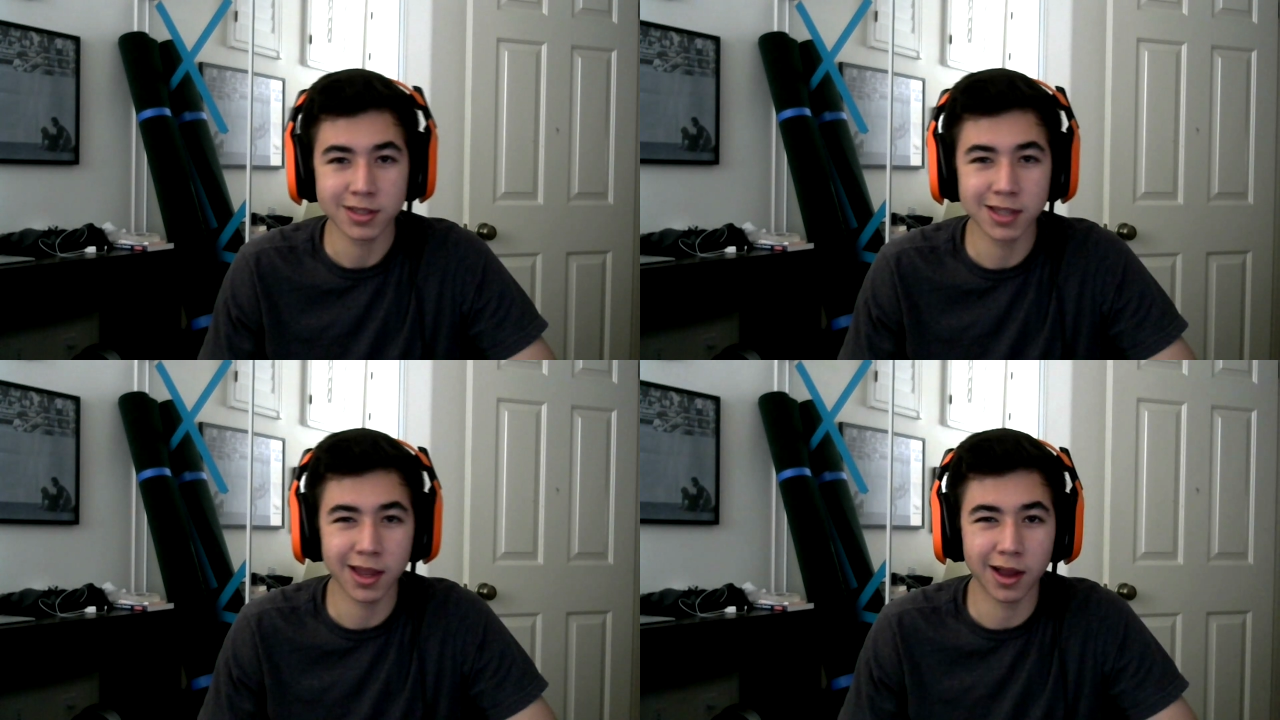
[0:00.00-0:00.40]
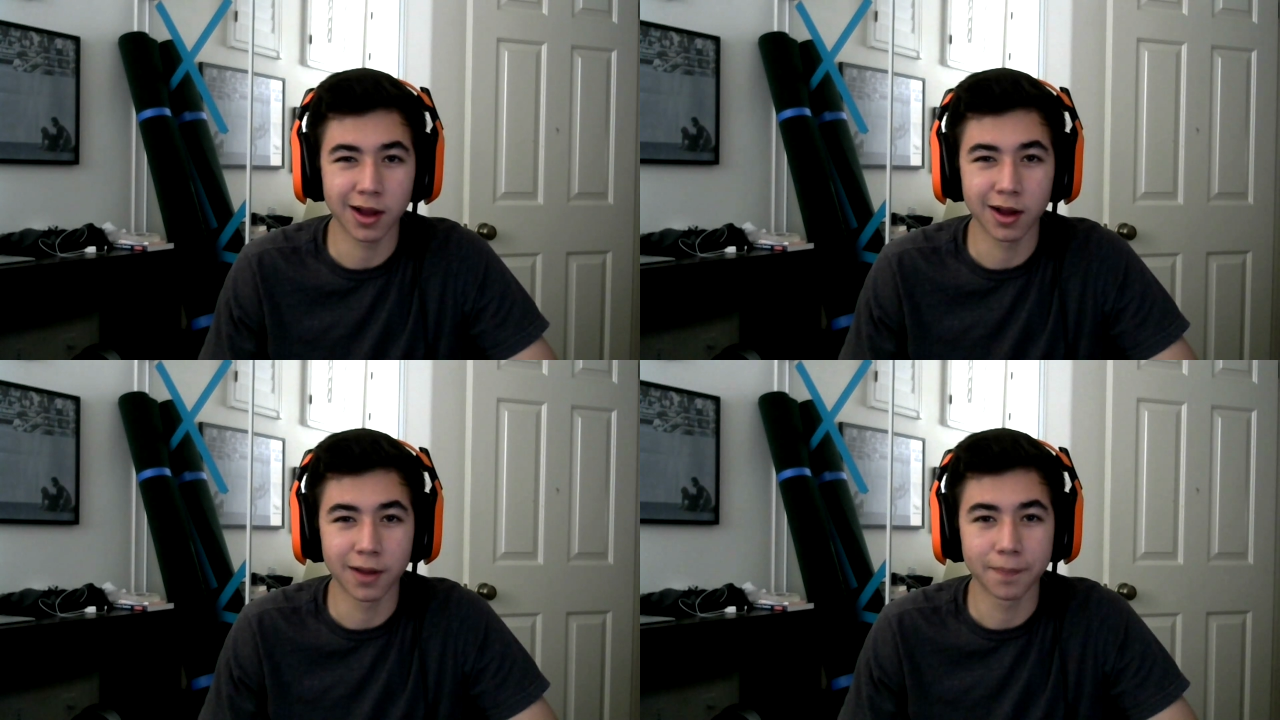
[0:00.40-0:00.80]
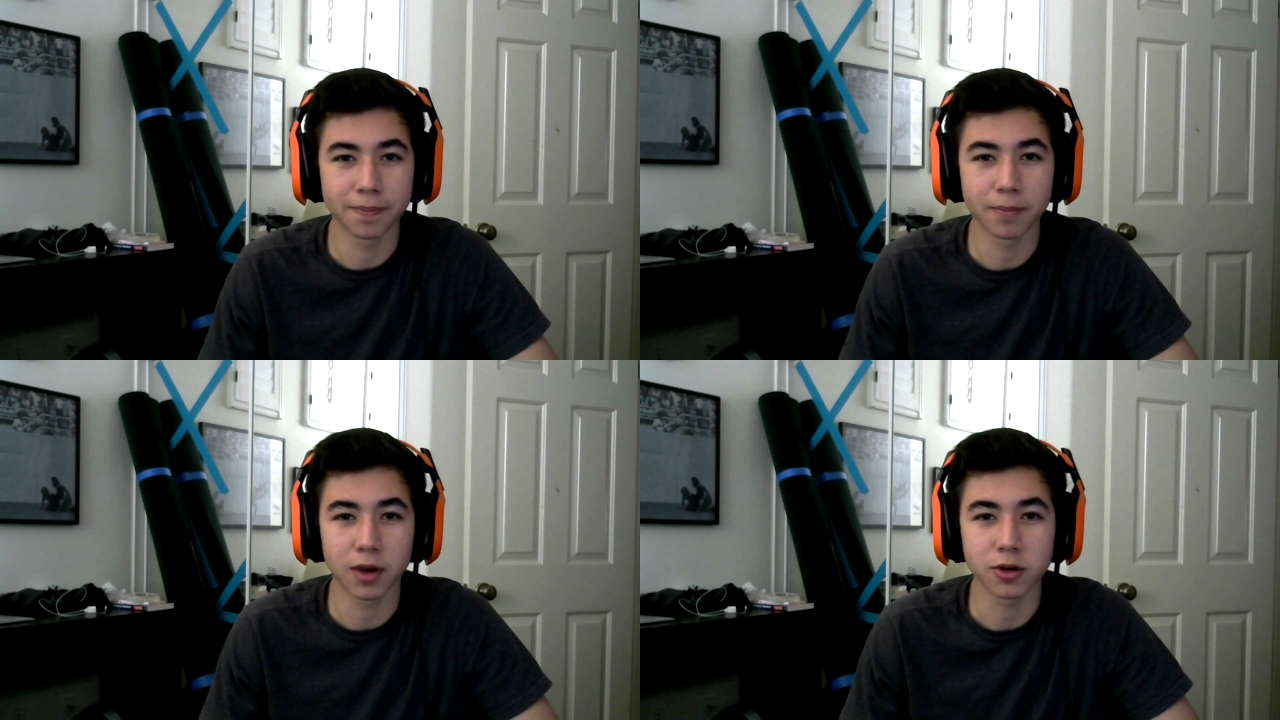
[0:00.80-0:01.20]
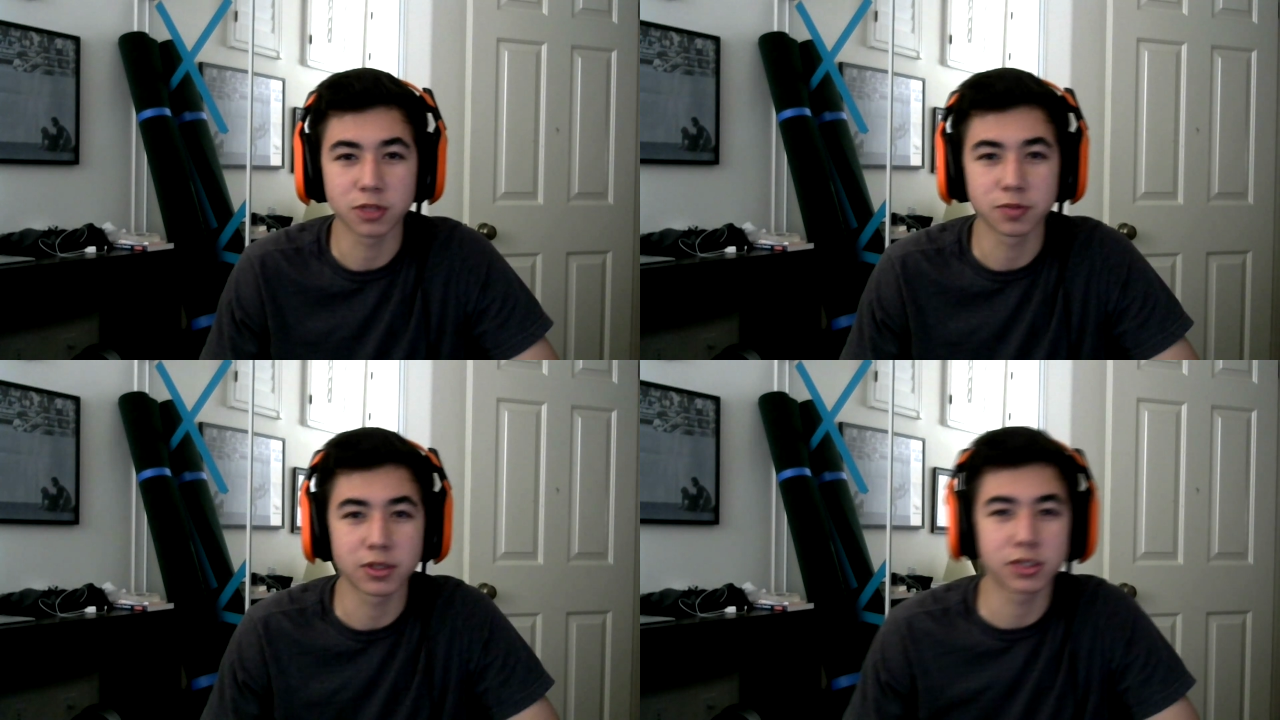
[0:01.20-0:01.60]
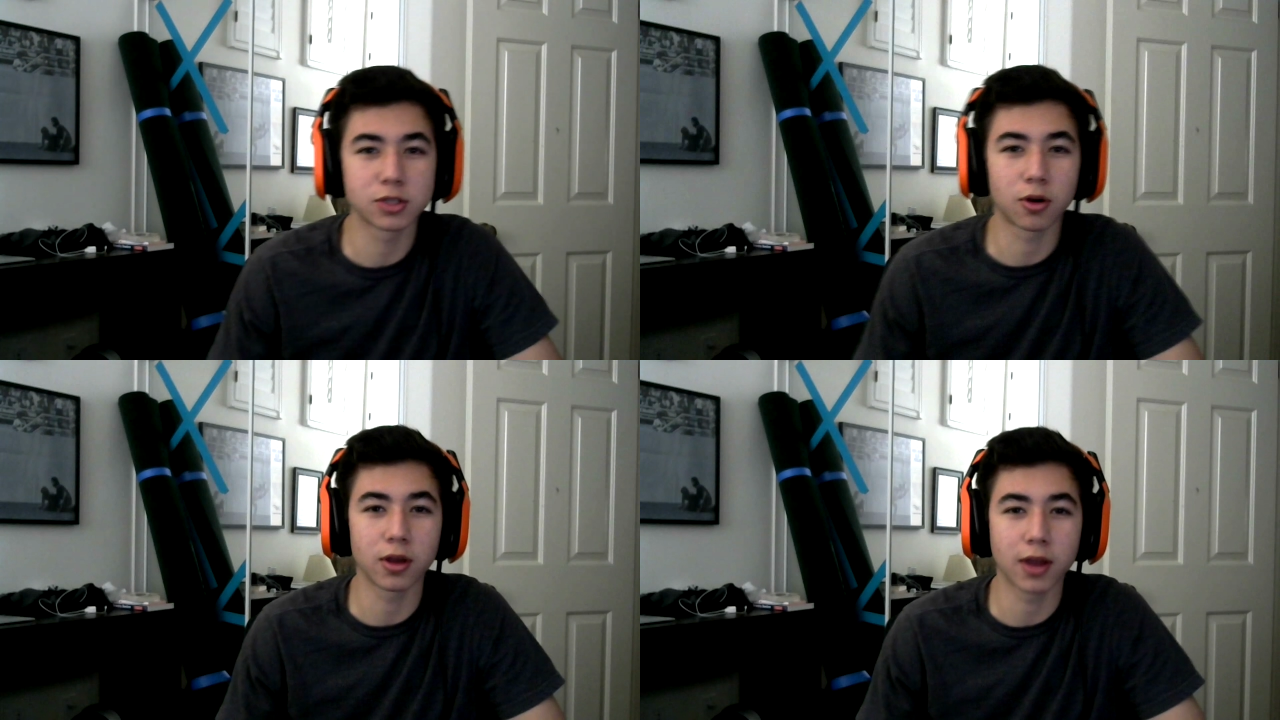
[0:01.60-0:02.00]
say um, Merry Christmas
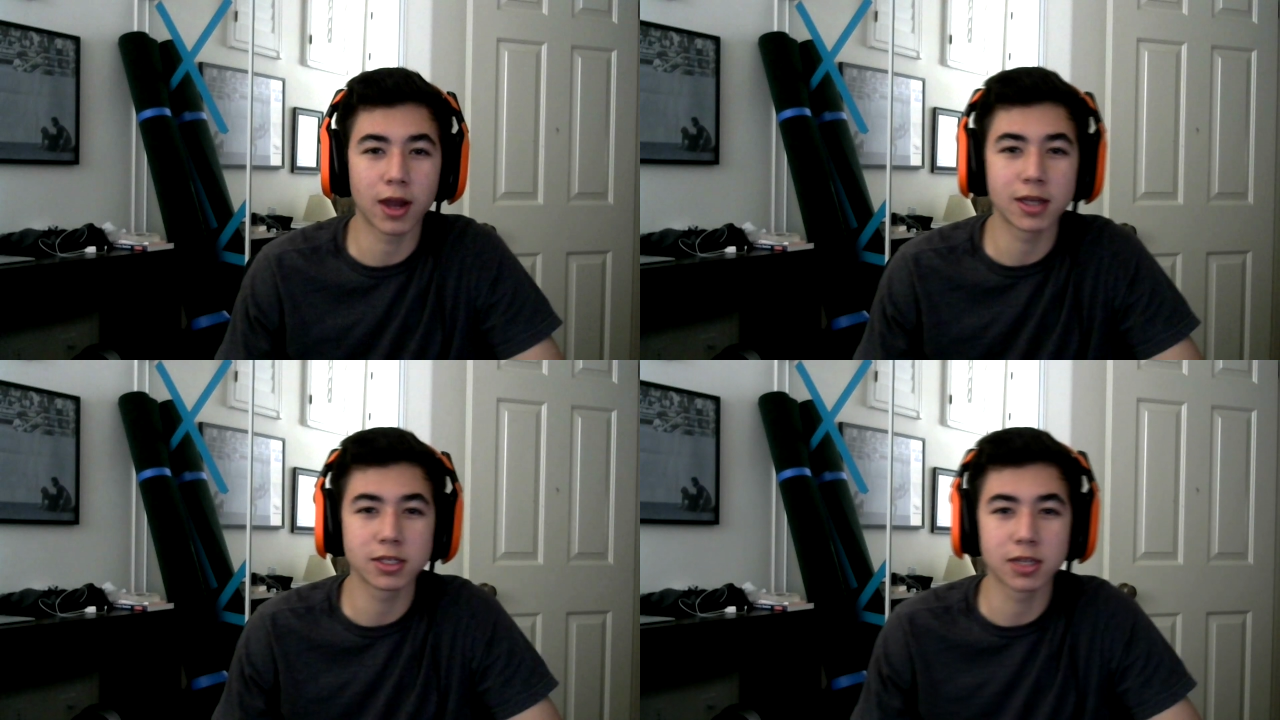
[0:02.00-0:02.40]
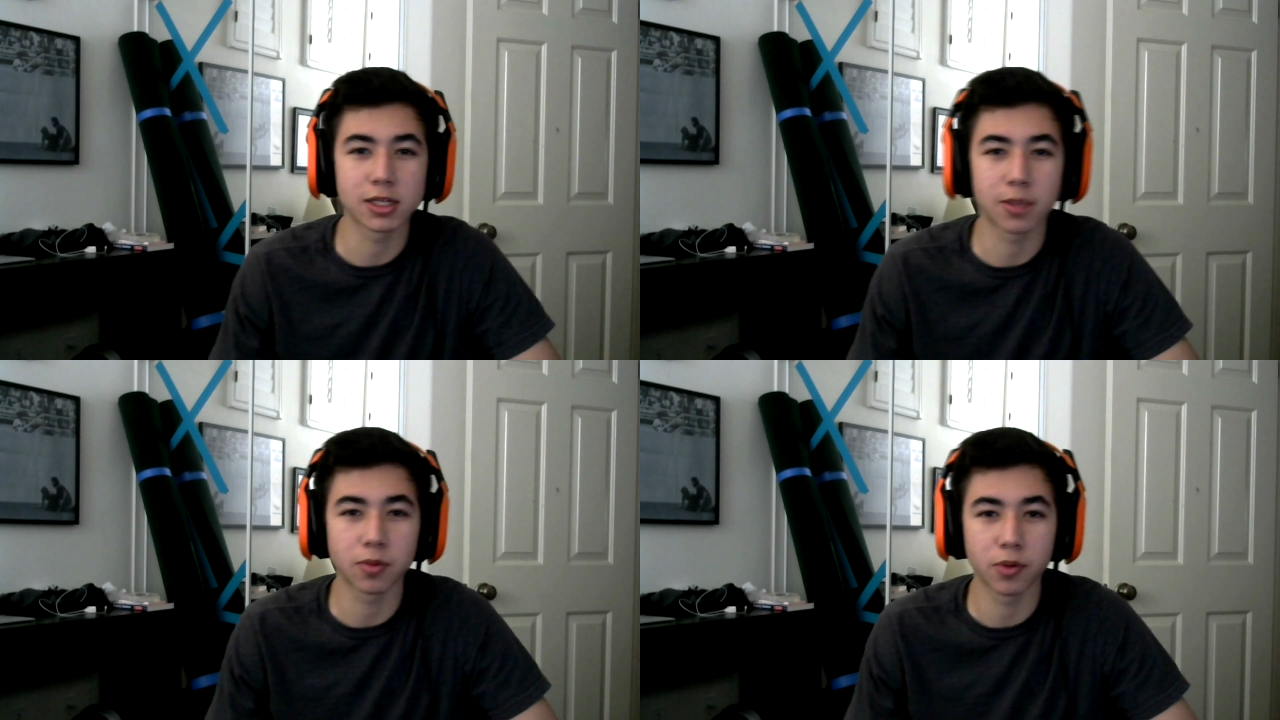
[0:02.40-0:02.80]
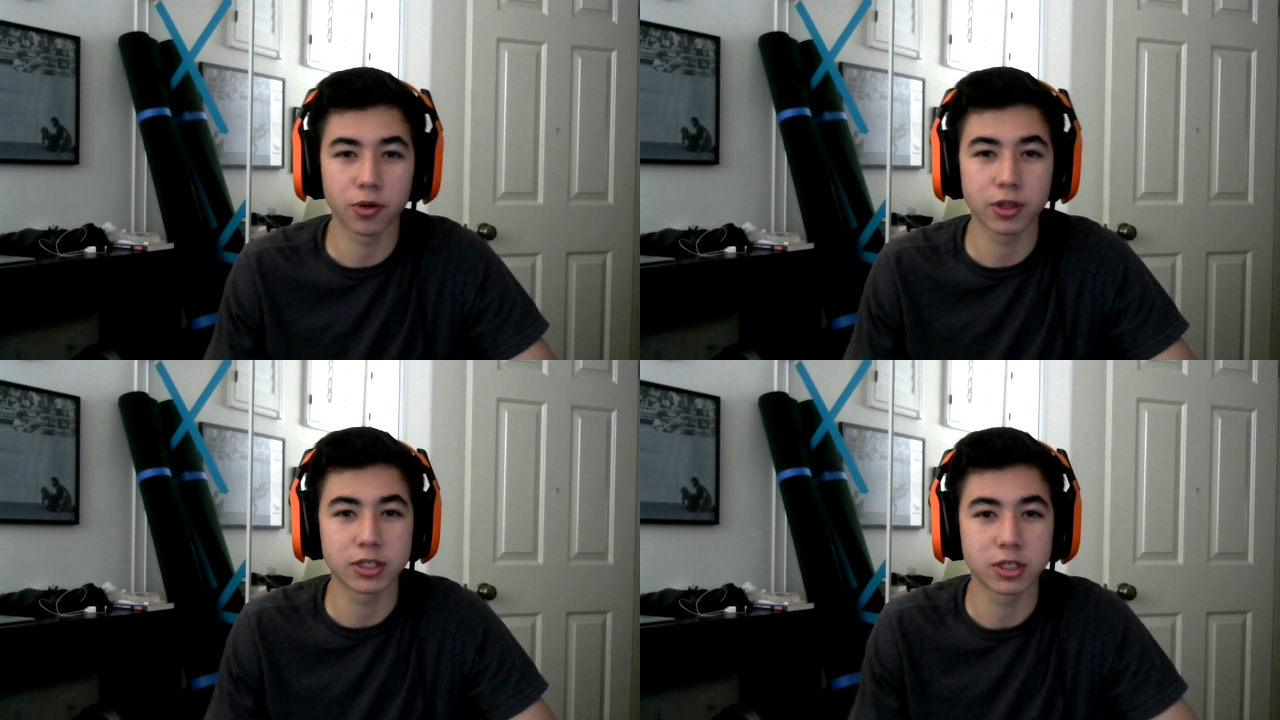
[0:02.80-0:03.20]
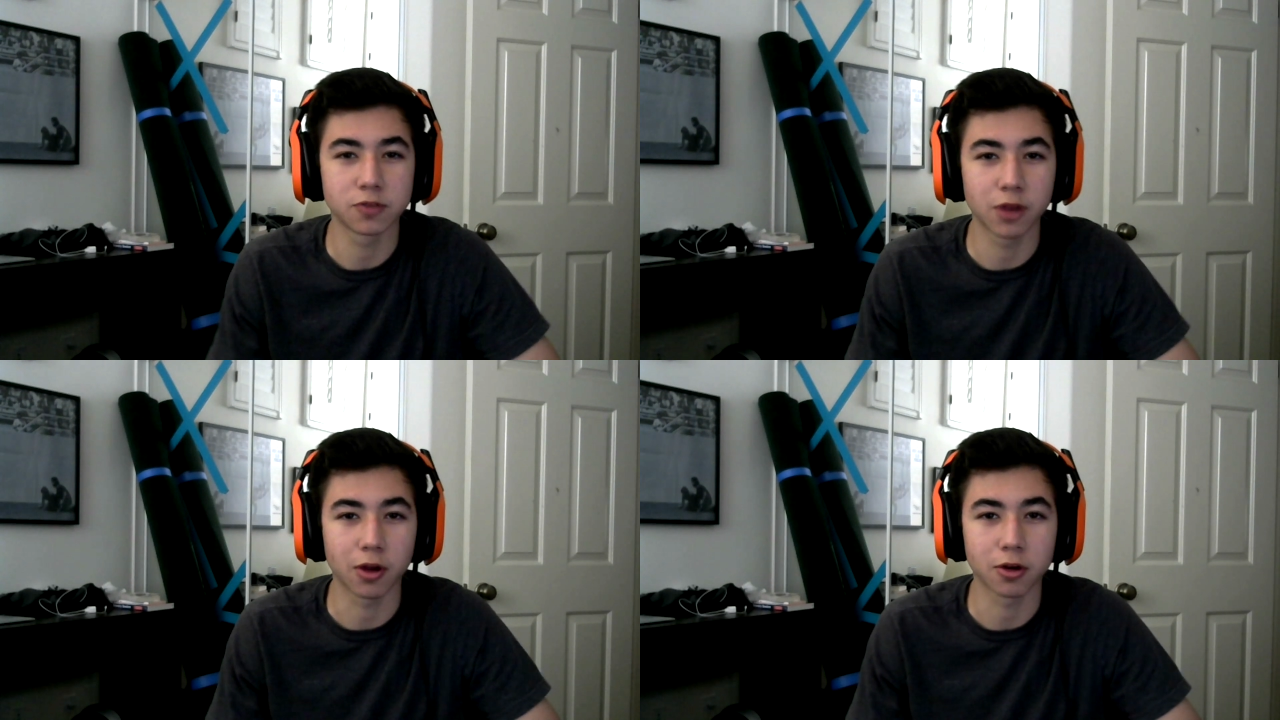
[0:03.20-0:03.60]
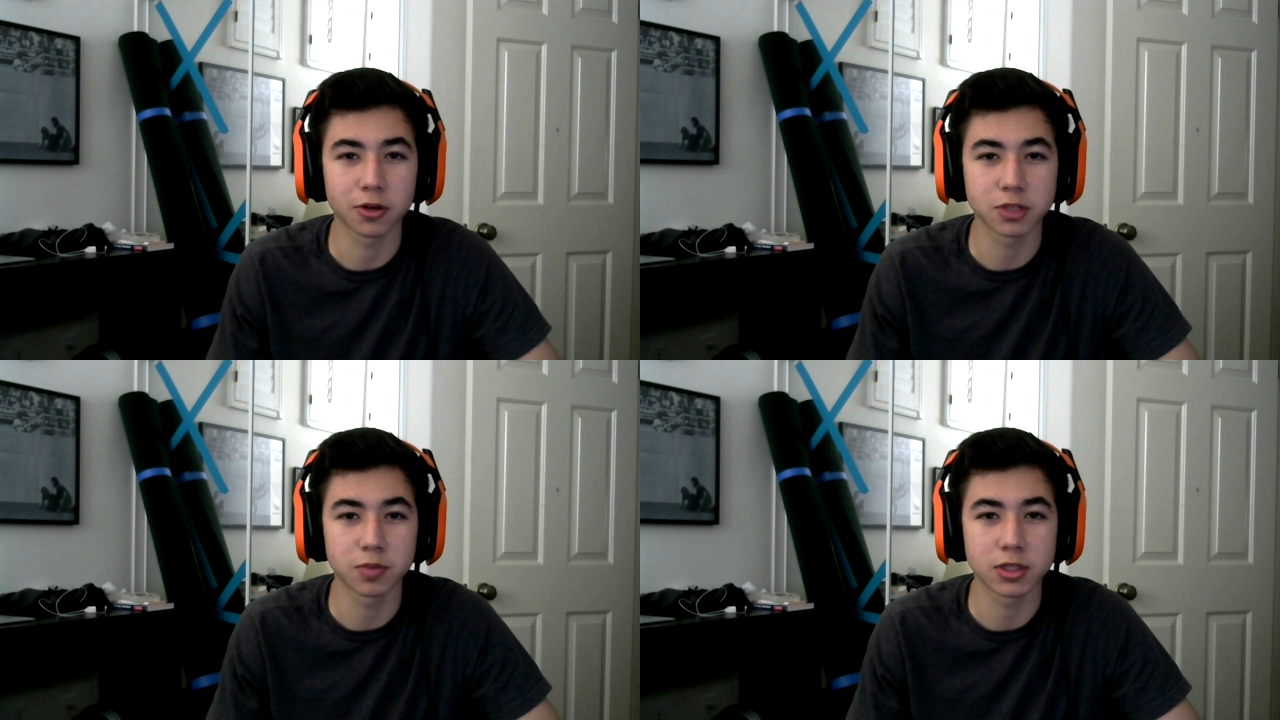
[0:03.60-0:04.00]
to all you guys because I'm going to be releasing this video on
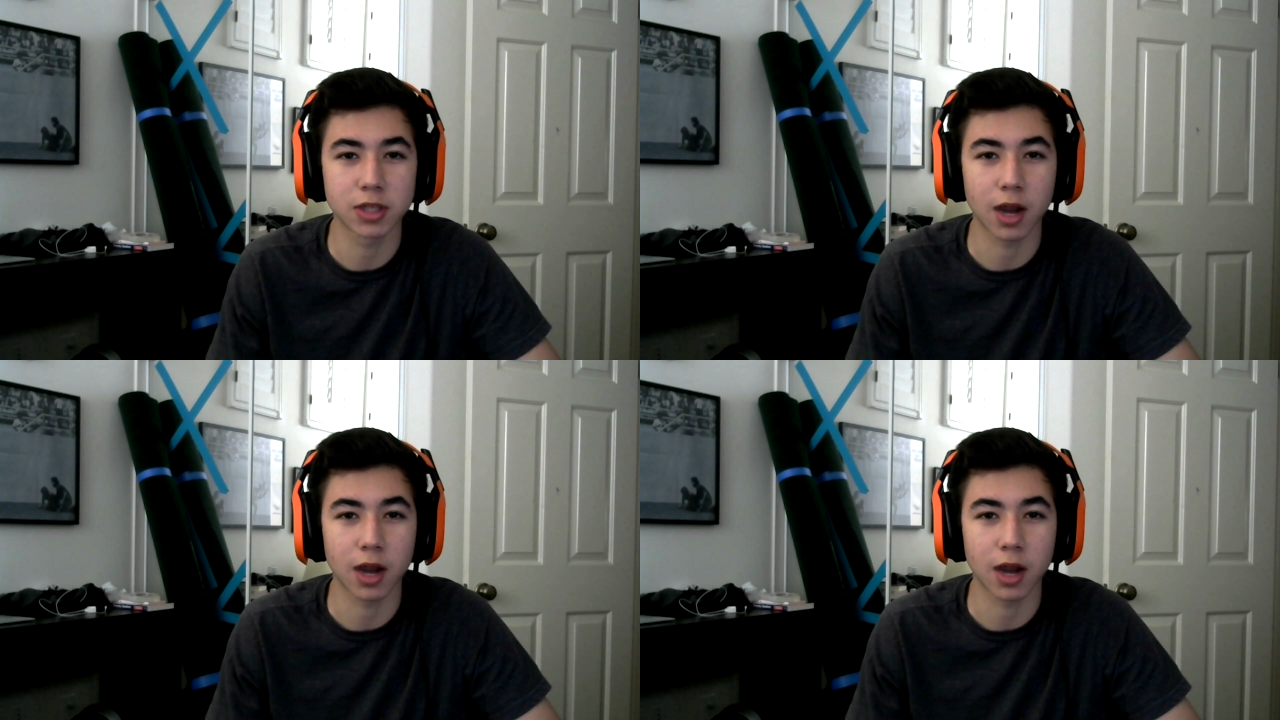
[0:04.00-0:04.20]
Christmas.